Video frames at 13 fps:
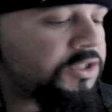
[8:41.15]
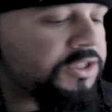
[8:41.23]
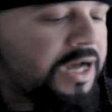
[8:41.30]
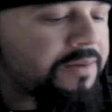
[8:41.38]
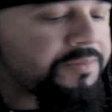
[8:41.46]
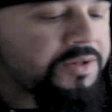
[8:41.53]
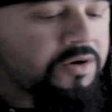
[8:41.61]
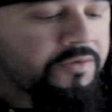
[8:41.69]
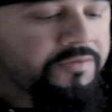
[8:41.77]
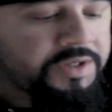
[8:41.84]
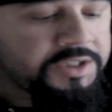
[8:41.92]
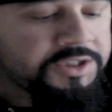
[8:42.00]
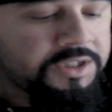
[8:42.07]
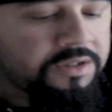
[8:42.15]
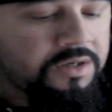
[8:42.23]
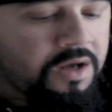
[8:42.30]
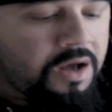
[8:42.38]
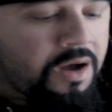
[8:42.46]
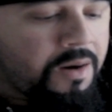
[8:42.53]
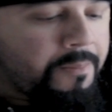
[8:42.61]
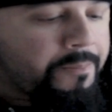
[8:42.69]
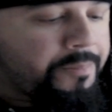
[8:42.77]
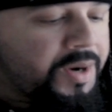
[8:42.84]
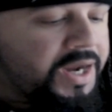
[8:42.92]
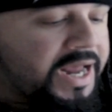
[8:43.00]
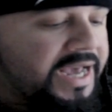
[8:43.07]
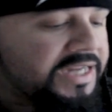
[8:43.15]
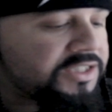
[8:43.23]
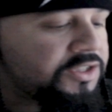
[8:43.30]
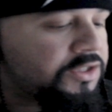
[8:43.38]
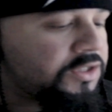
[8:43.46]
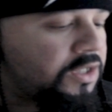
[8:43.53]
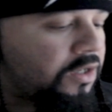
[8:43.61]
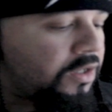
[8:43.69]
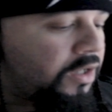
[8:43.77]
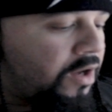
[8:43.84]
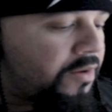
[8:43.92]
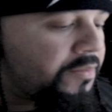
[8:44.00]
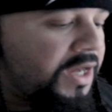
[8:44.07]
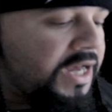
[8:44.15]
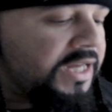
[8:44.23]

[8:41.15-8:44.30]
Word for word: chapter, or region but answer to the club.